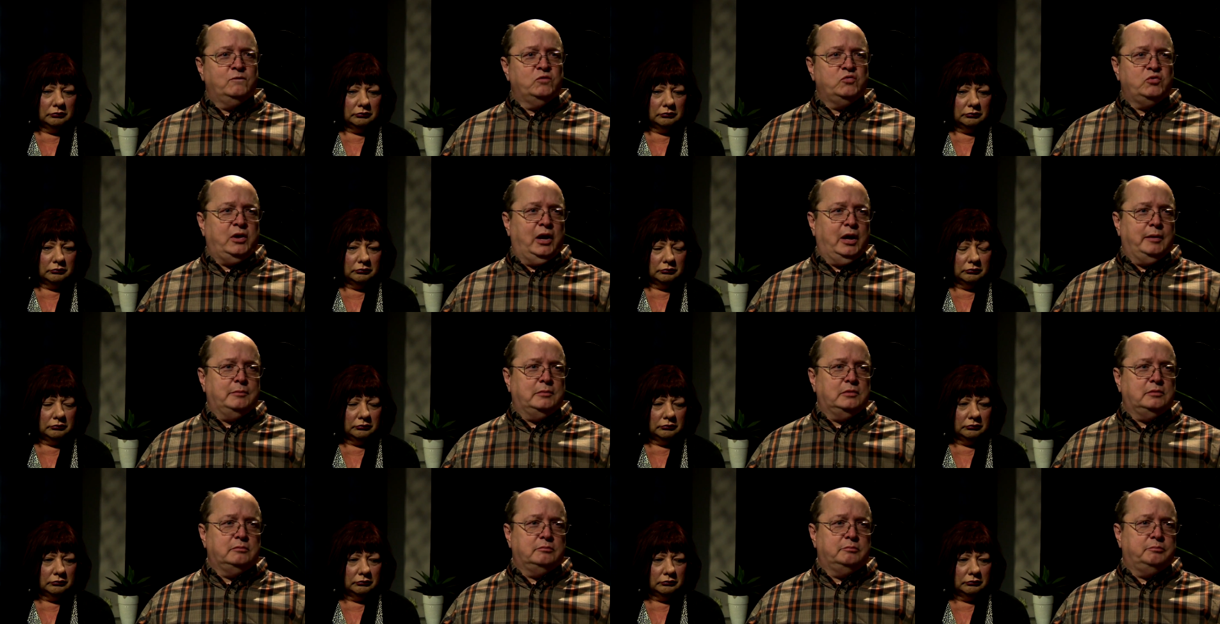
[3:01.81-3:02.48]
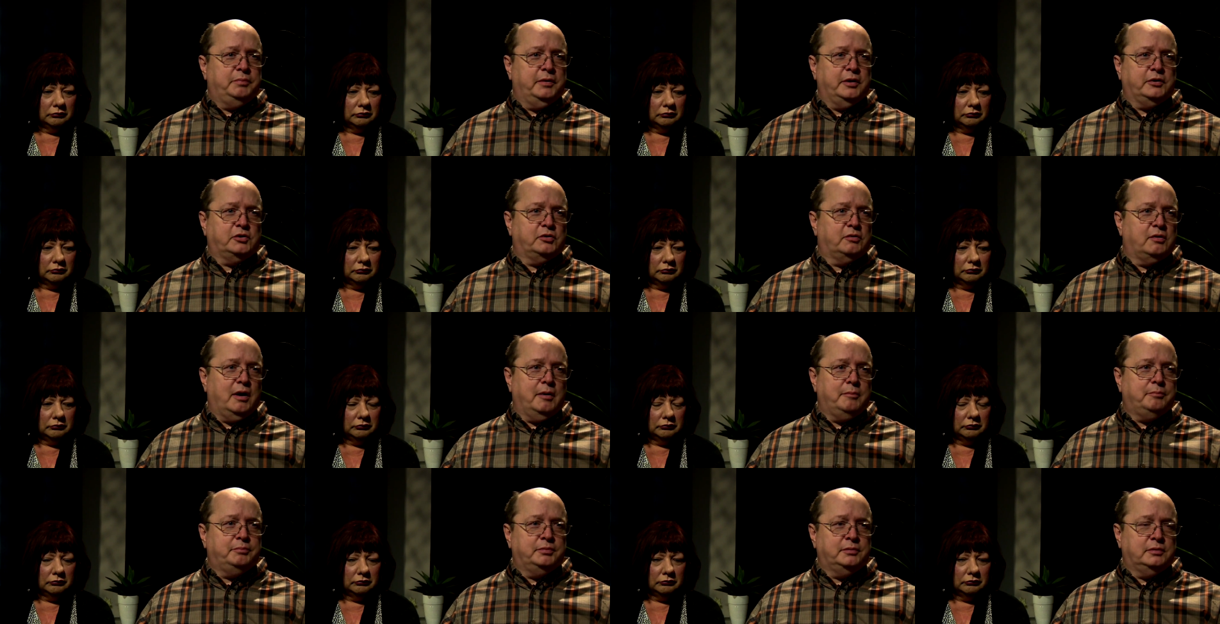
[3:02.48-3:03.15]
Speaker 1: came and picked her
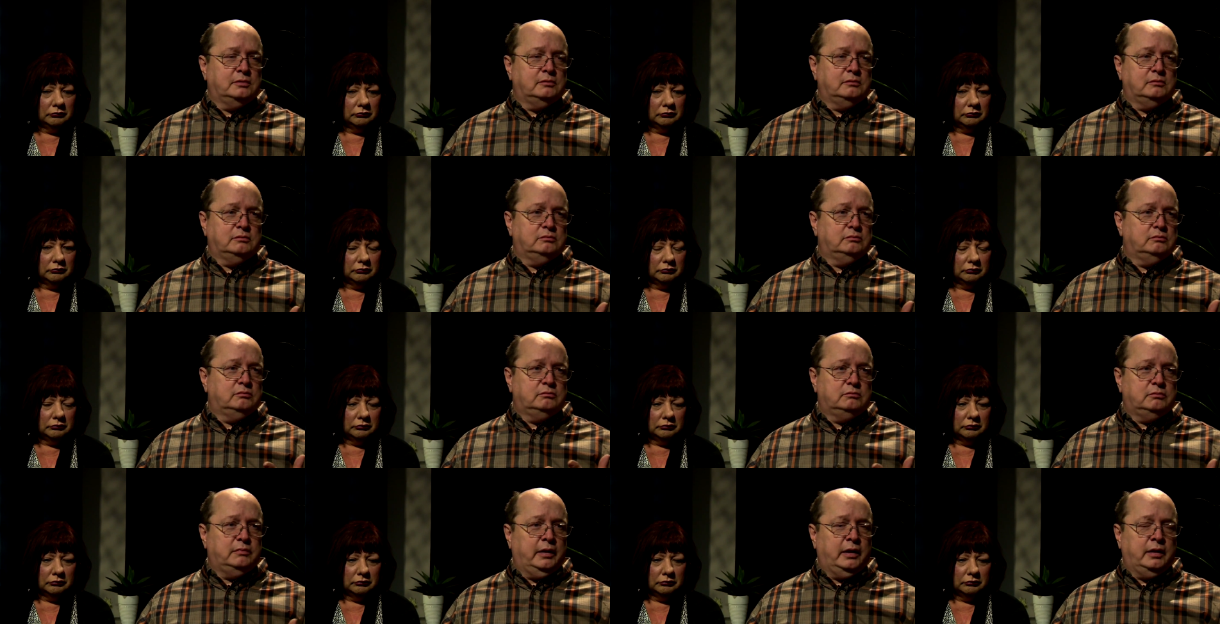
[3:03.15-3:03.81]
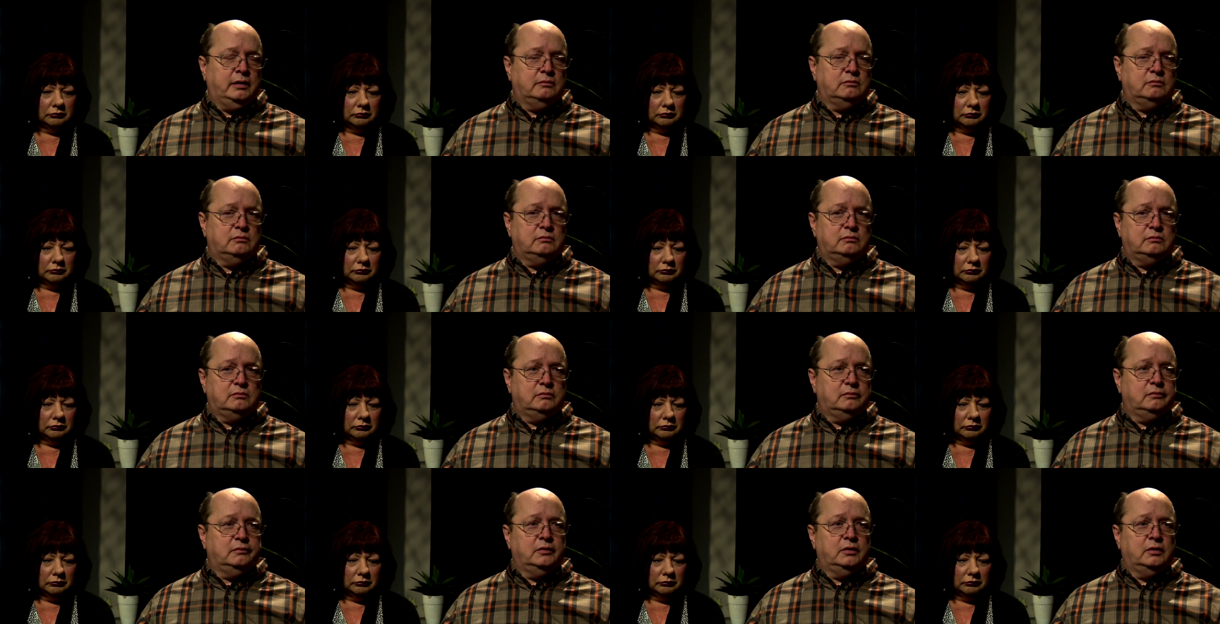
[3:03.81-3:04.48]
up and and
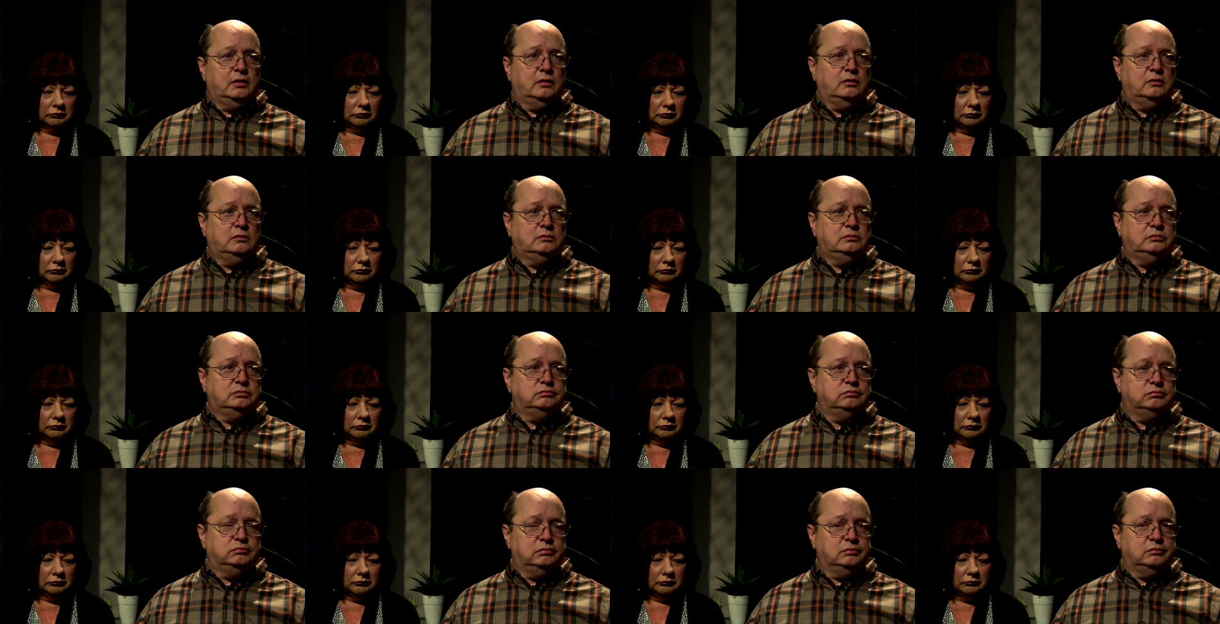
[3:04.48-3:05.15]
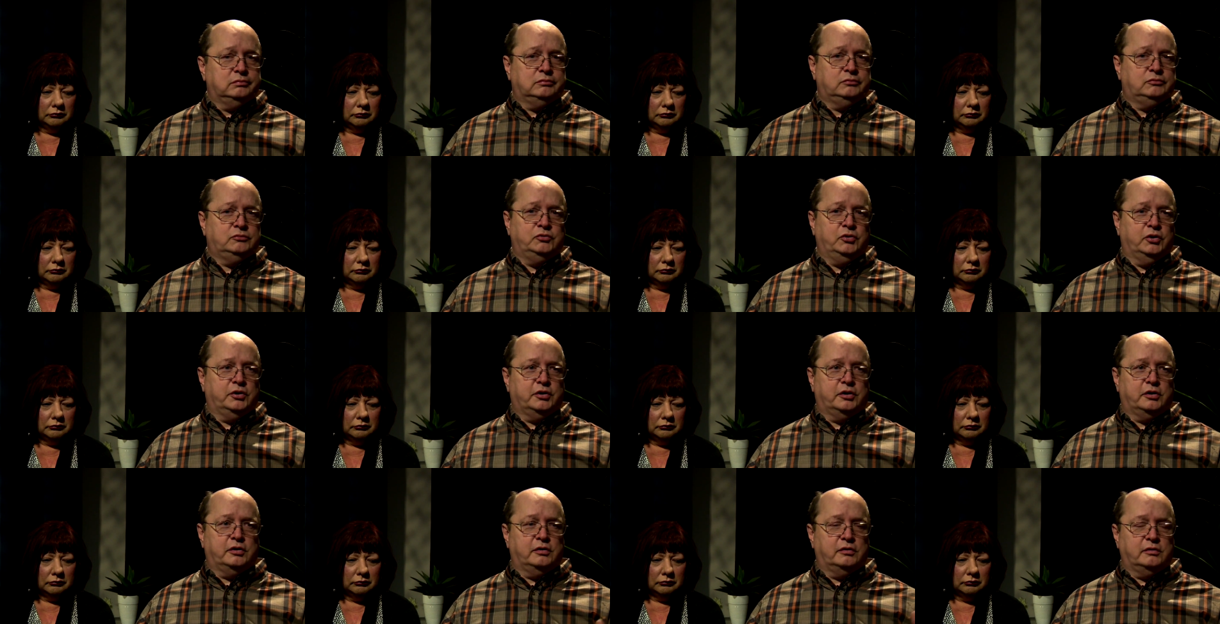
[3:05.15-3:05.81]
you know
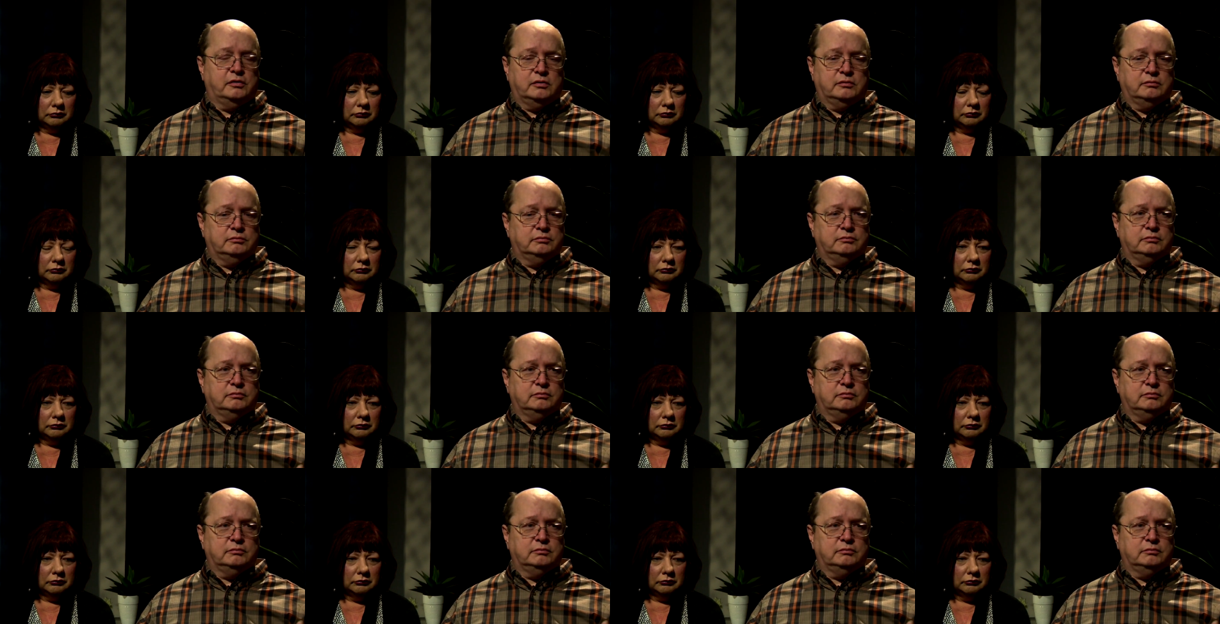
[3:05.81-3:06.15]
took her